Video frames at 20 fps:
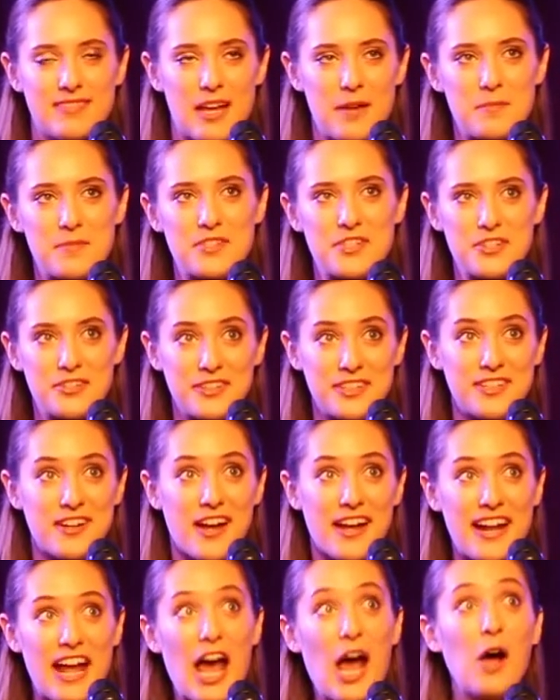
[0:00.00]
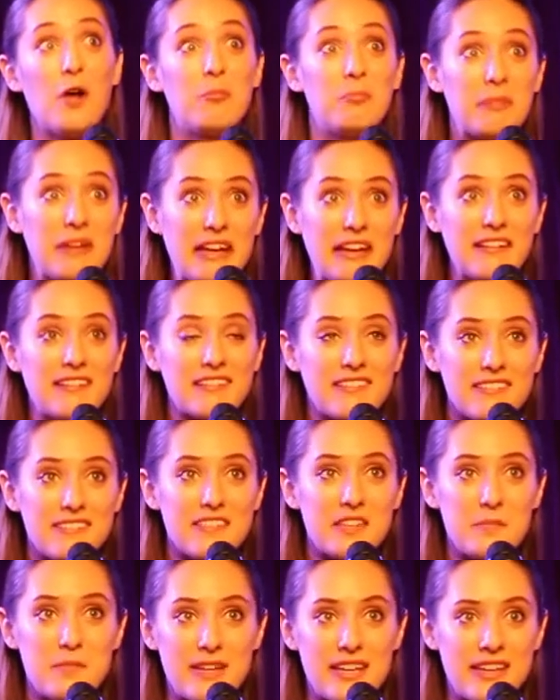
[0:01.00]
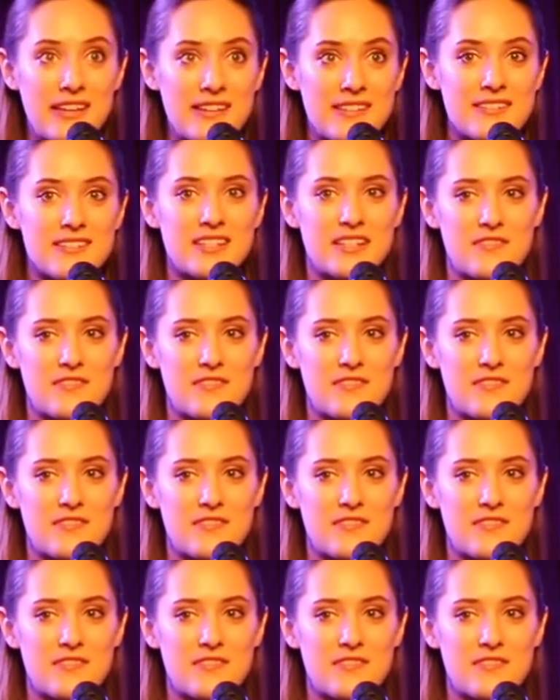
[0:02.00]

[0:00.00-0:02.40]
I'm certainly not helping the bees